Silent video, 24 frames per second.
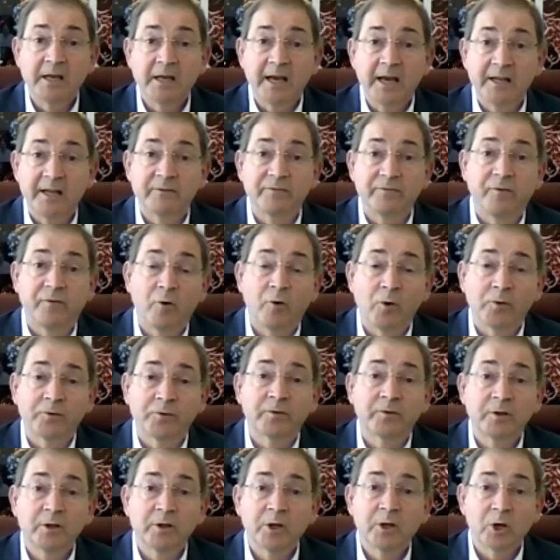And
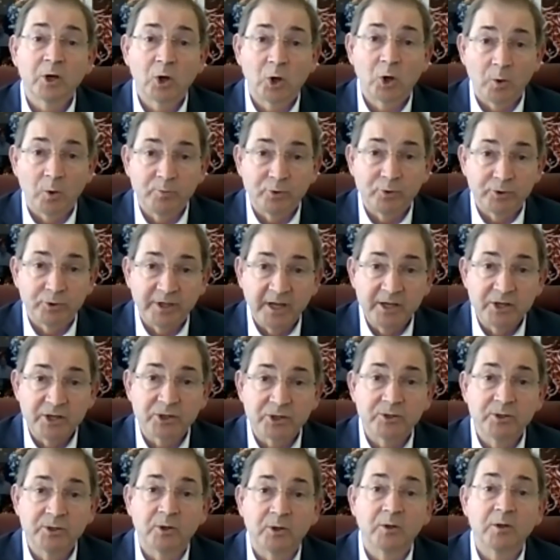fourth,
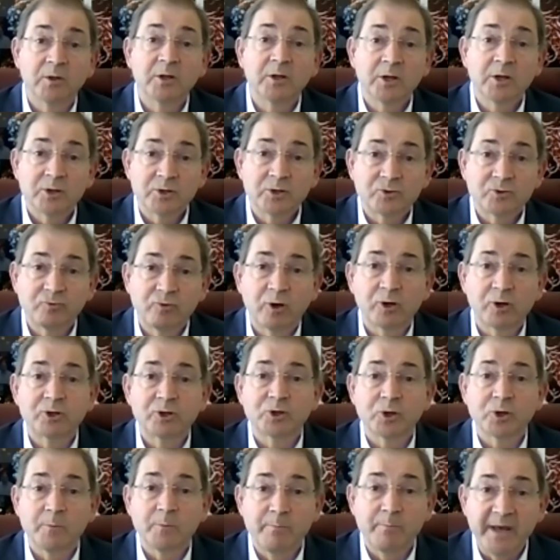computational
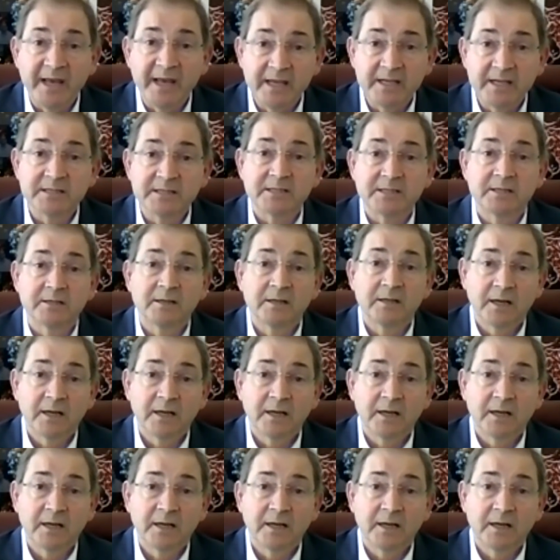structure-based